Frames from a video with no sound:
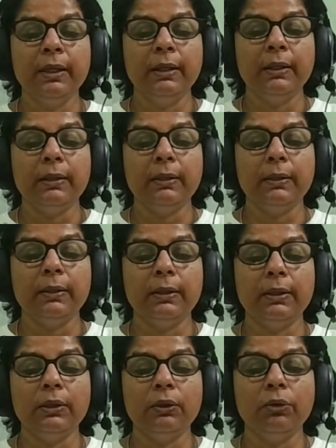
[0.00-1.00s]
uh,
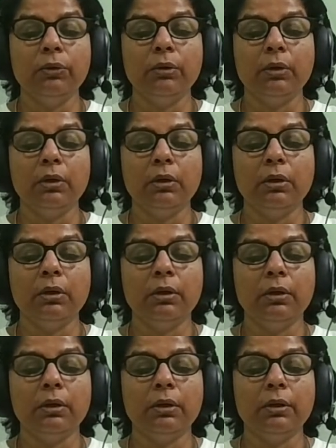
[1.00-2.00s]
you know, uh,
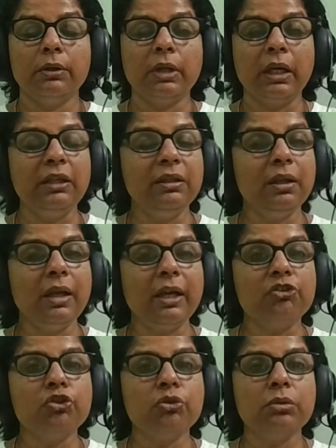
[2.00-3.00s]
uh, the
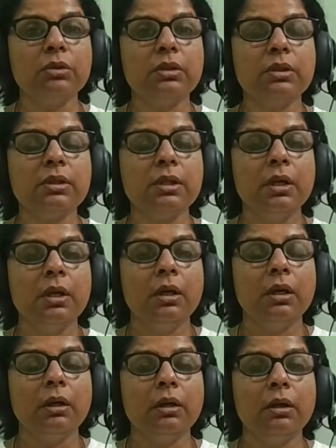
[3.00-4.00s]
intellectuals,
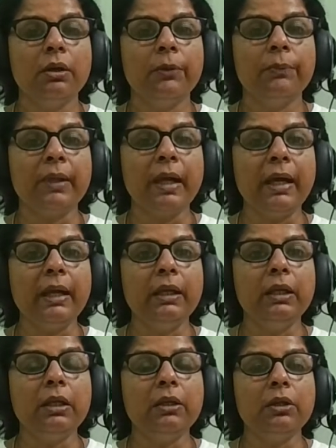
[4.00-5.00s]
um,
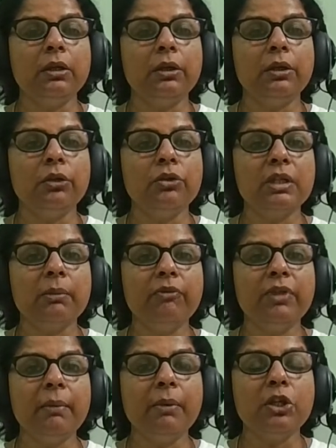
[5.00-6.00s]
and you know, some of
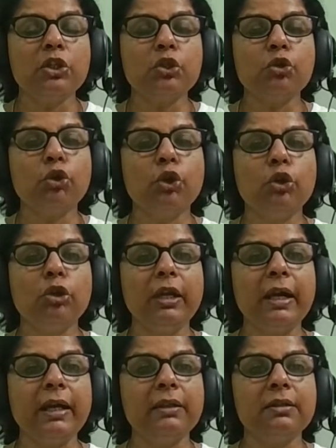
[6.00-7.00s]
them are so good
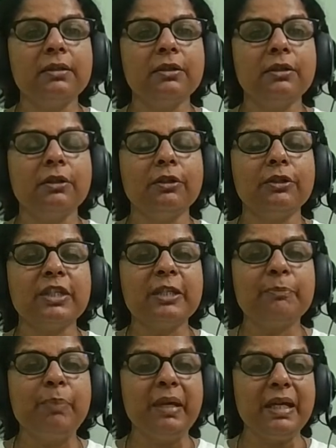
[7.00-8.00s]
at
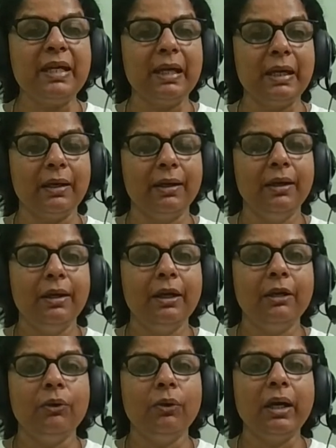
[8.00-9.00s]
speaking,
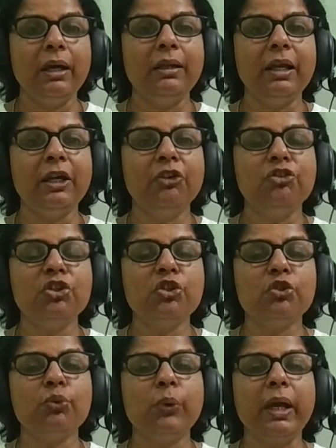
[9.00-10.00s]
you know, and they can just
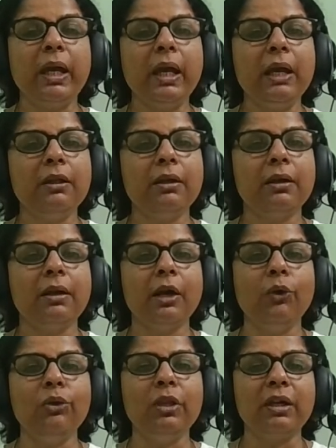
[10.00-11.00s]
sway the
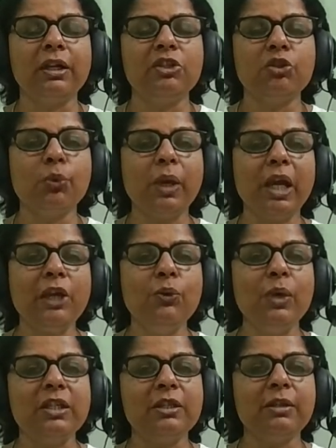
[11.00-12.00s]
crowd. They can sway you
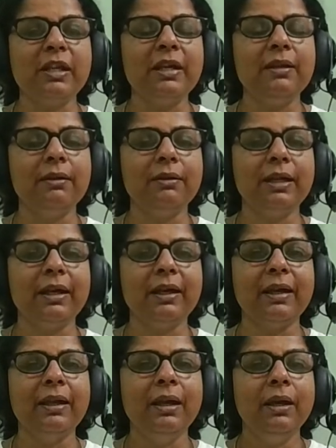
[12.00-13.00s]
as a leader. They can